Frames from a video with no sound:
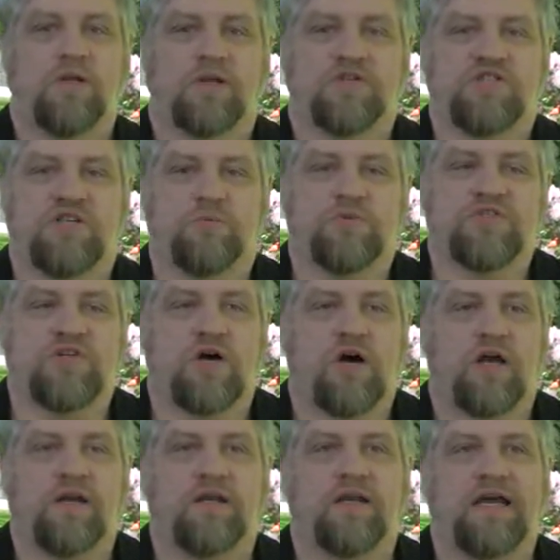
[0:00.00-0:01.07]
she was
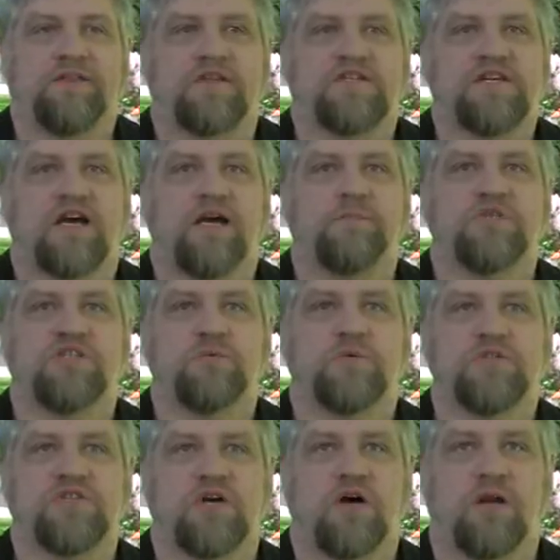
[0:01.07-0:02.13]
on, at the time she
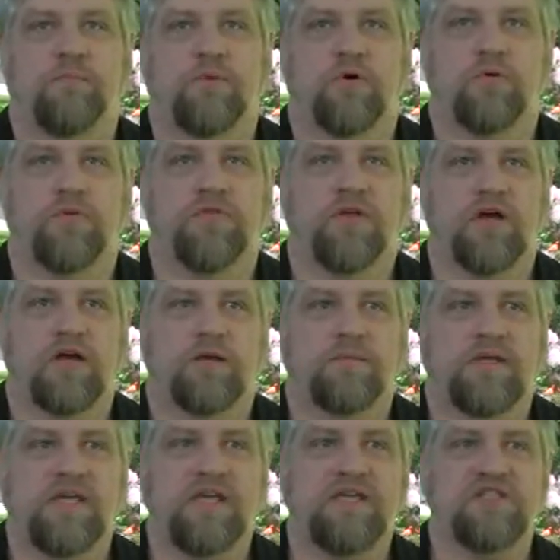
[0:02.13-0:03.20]
was on both
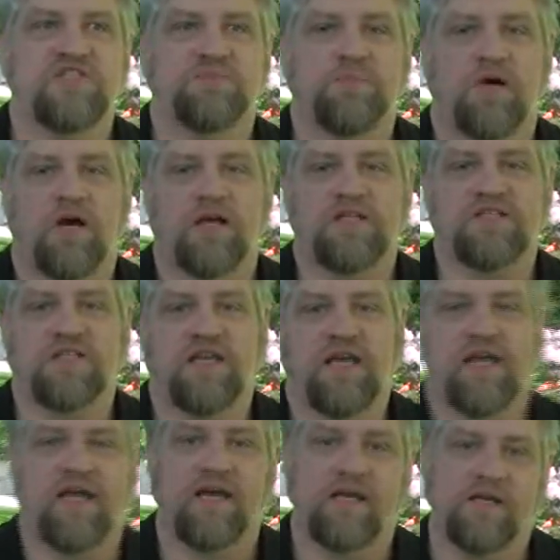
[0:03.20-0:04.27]
Keen Spot
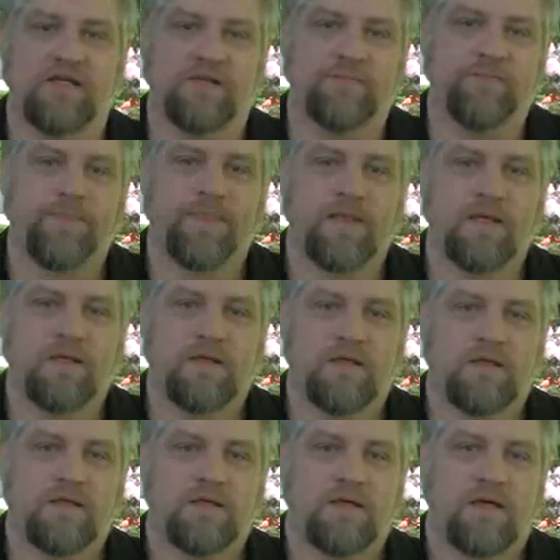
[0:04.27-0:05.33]

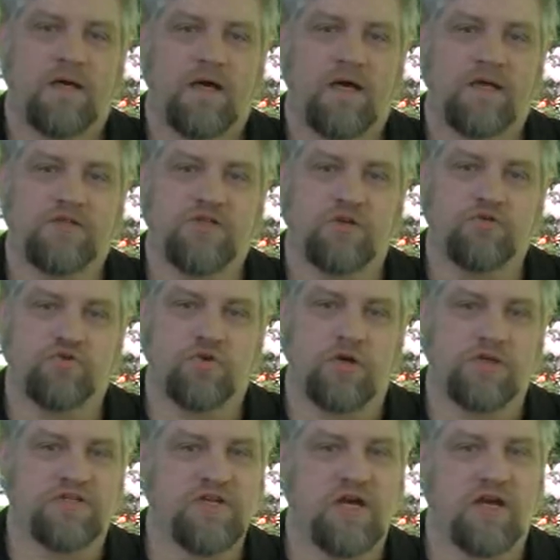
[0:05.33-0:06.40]
and
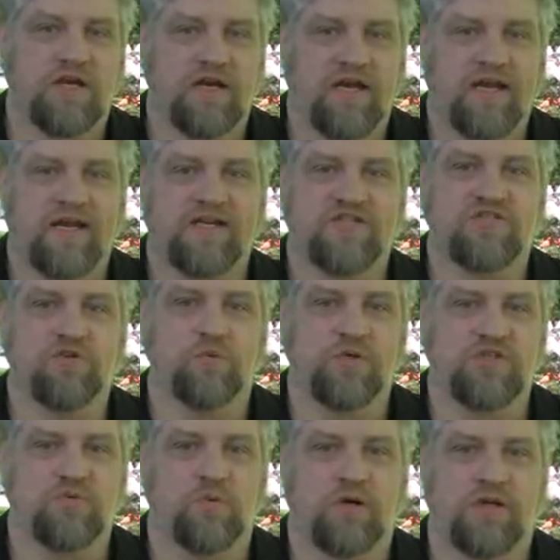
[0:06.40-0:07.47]
Drunk Duck, and I asked her
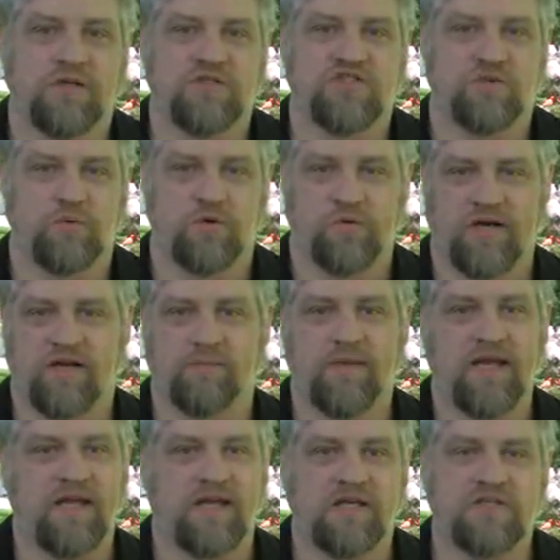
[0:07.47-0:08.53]
which one she would
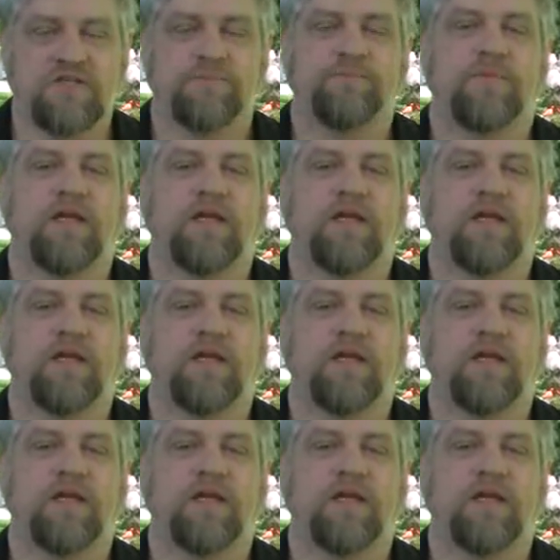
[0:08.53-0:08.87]
recommend.